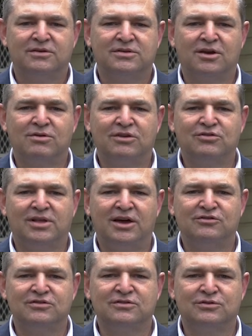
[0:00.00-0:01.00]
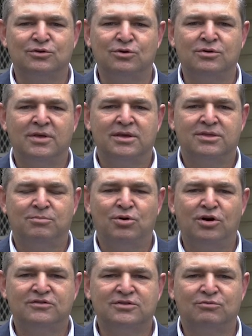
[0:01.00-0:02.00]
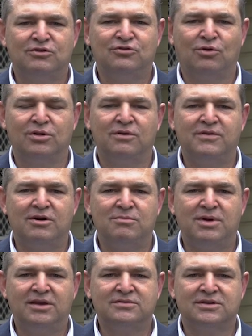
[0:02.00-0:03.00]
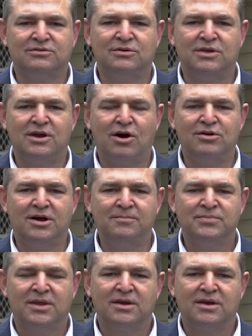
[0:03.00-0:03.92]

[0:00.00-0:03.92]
So congratulations to the purchaser, wish you all the very best, and to the owner.